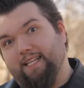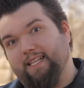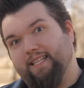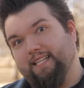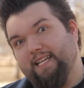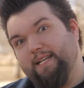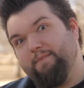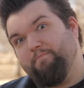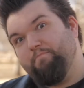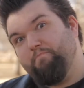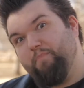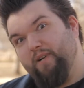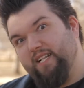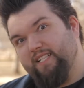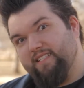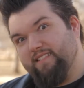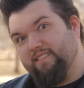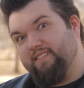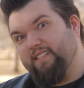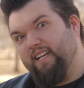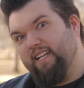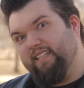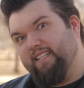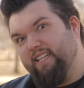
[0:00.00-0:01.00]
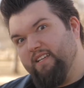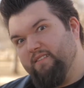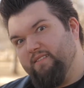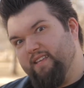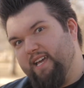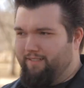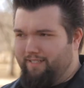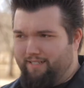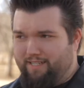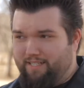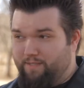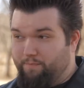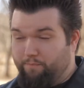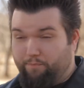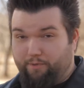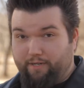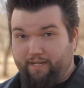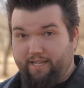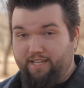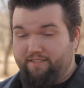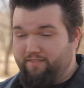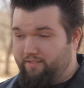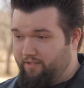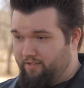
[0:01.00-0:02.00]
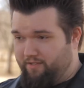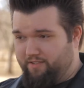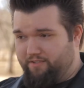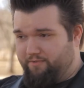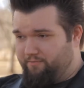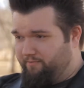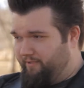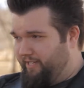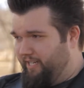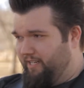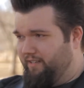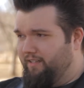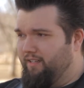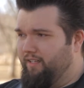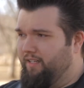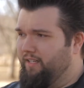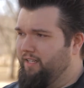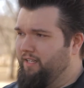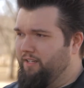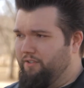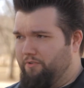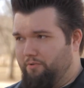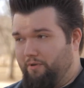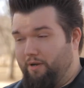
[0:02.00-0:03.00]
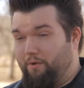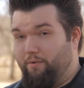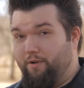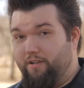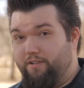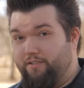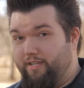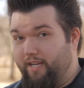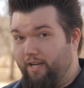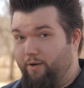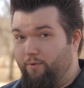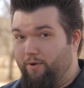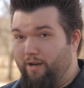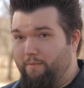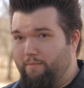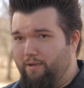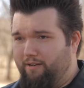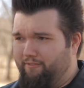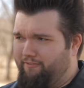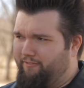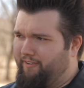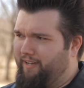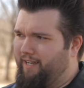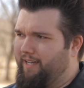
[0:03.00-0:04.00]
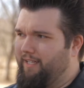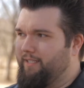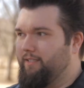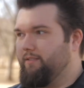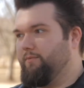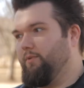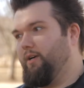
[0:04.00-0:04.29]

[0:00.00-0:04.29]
I like buttons. Did I tell you that? And it's pretty easy. You just read, do I want jQuery minified?